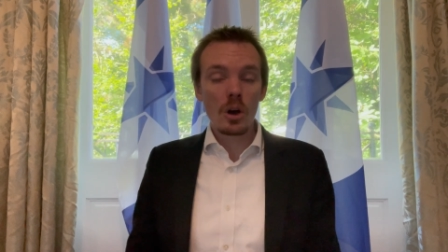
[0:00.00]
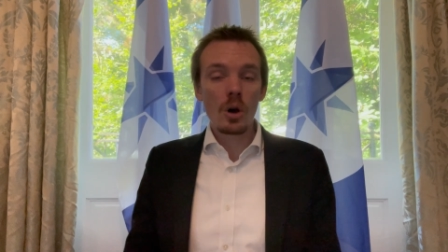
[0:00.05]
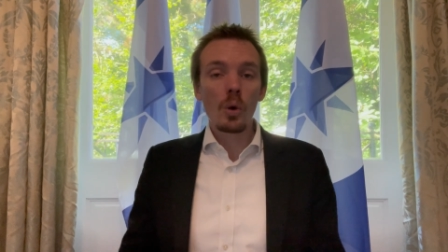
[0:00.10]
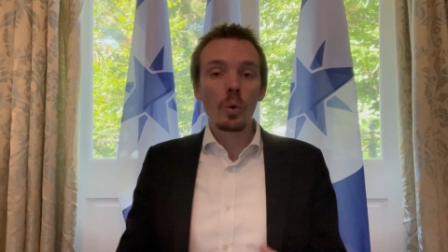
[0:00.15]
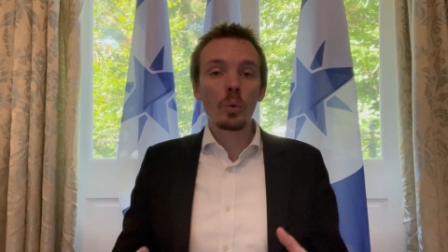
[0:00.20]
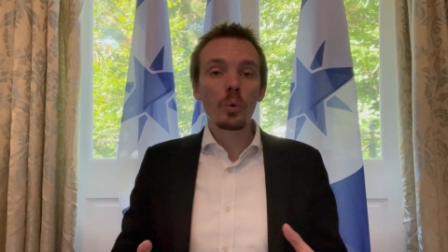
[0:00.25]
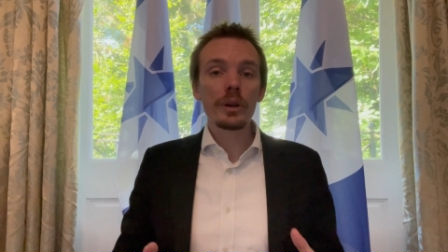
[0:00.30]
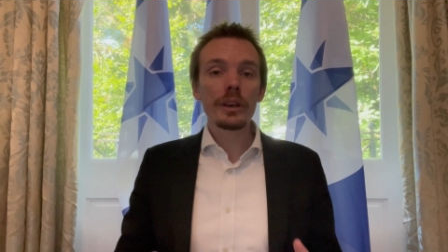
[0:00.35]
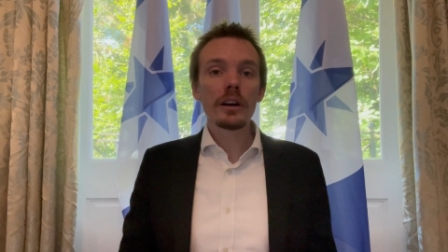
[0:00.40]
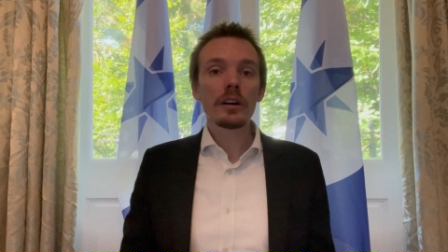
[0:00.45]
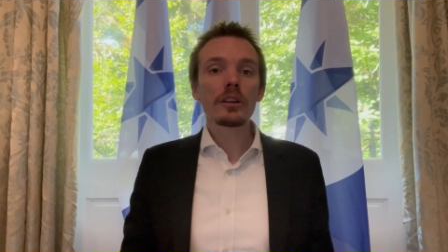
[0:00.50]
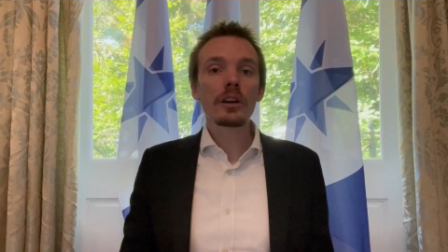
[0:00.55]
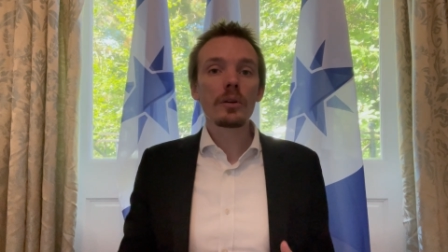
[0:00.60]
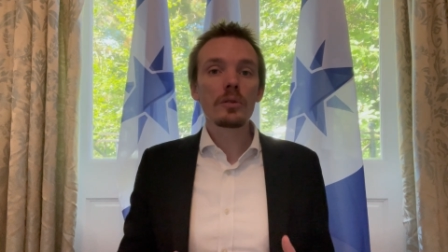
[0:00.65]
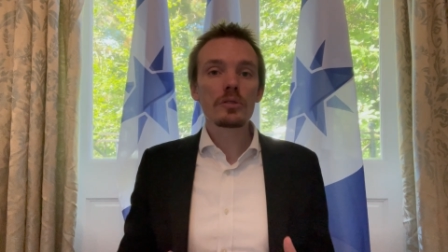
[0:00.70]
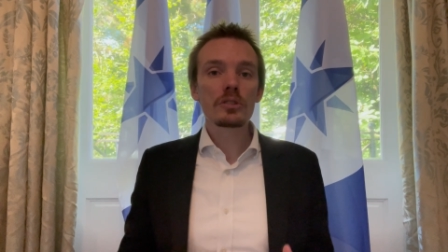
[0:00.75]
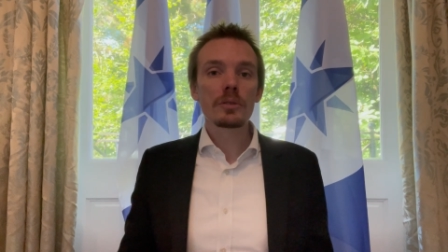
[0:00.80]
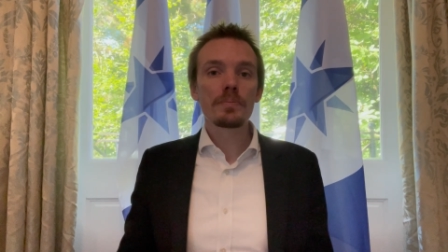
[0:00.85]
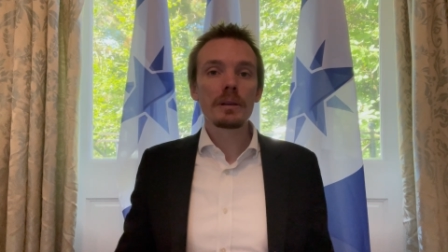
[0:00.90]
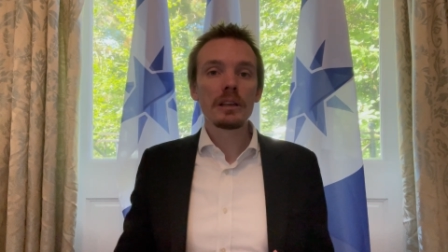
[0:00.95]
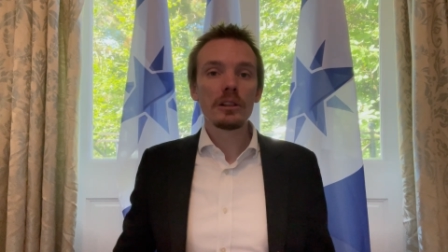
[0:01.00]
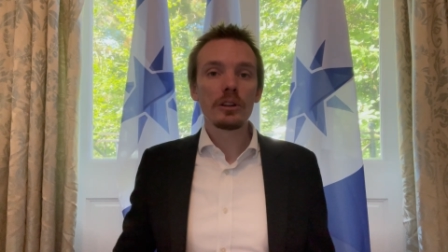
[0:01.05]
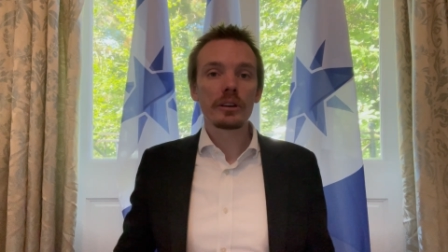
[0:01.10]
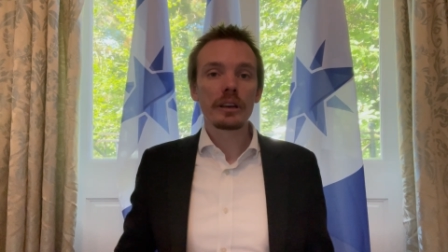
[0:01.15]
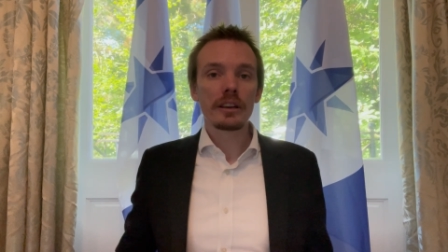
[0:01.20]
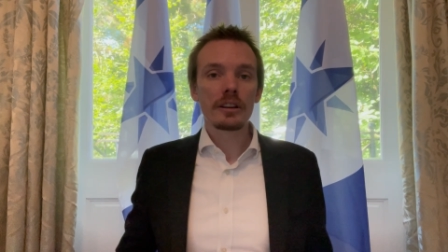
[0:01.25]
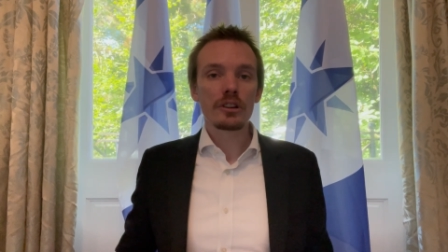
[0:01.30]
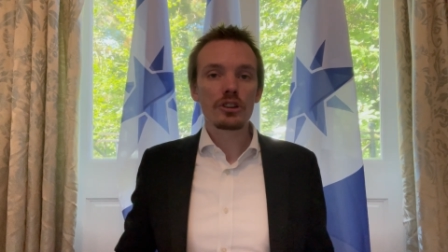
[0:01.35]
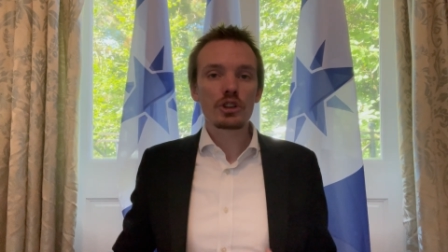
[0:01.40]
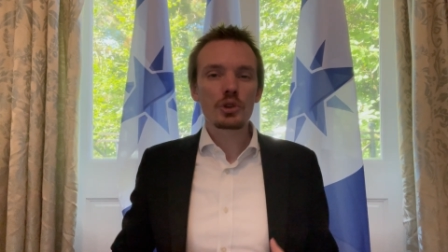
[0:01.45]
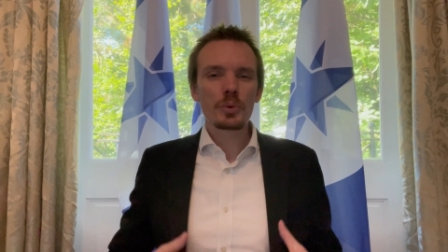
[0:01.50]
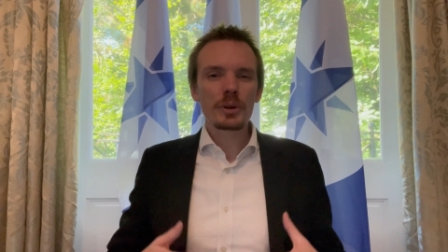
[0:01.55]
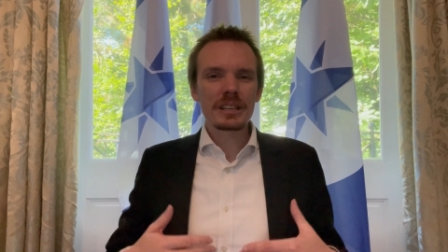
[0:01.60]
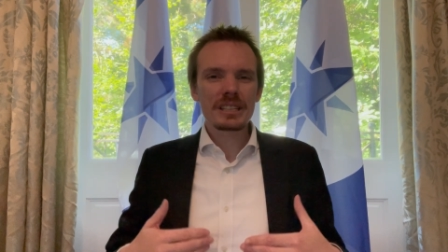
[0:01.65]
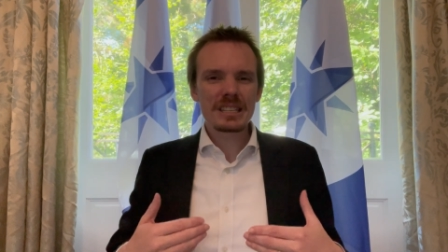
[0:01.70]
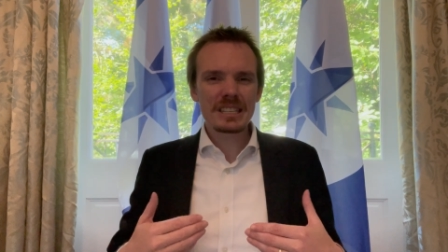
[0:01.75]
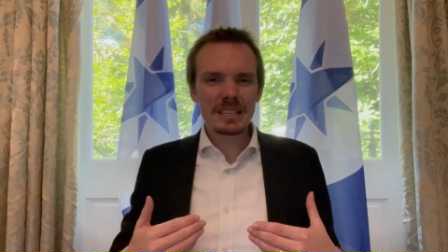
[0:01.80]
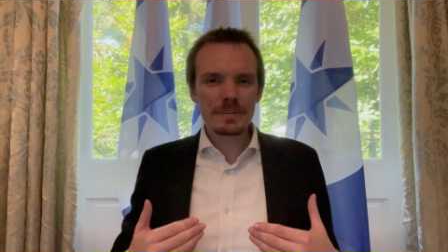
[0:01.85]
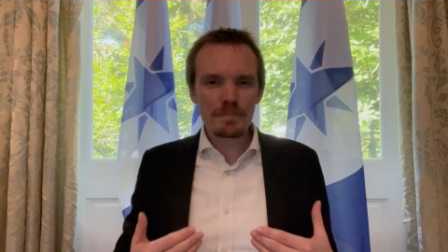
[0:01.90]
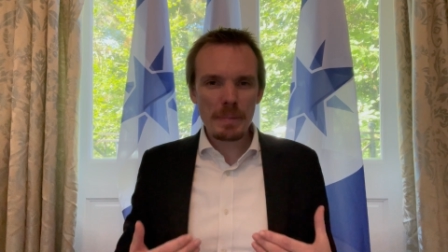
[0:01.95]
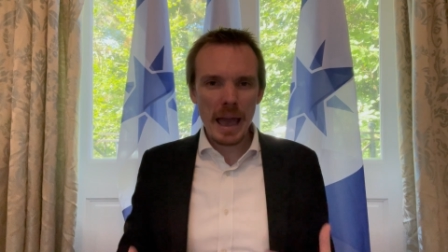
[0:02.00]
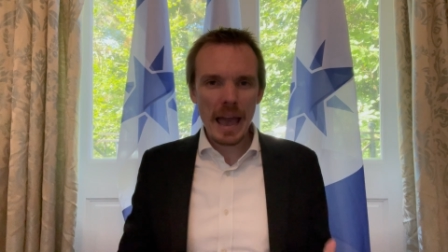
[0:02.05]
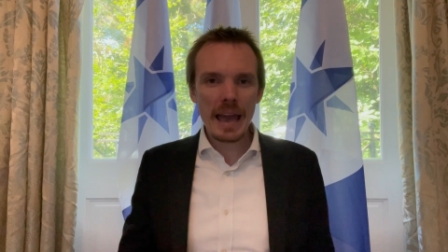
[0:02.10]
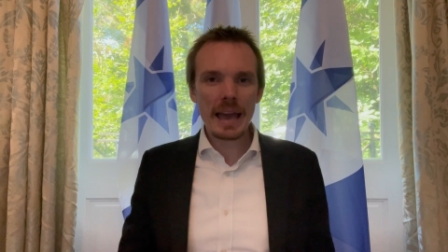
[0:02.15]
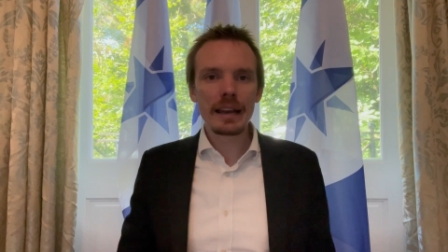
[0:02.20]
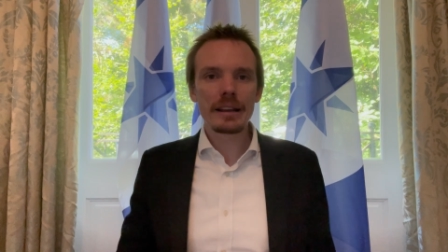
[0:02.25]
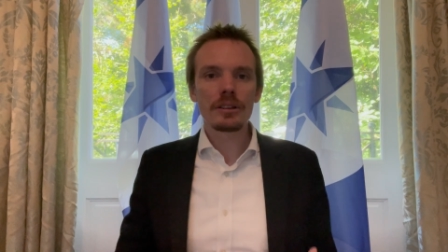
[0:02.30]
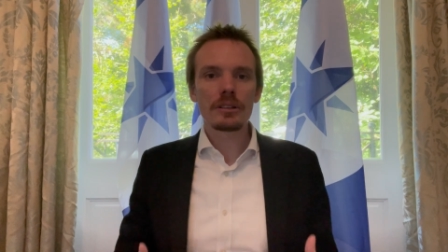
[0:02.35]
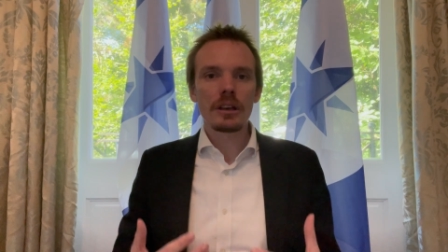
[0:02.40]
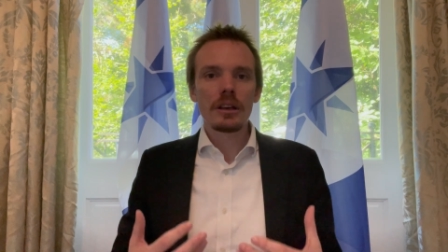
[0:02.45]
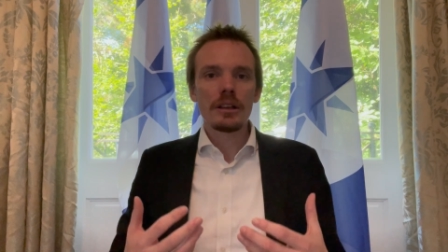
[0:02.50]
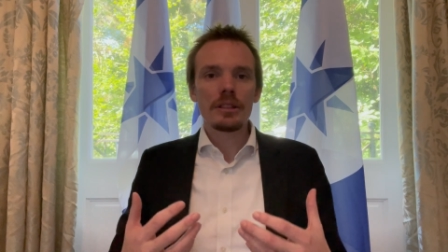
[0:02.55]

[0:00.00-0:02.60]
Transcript: we are going to be looking to expand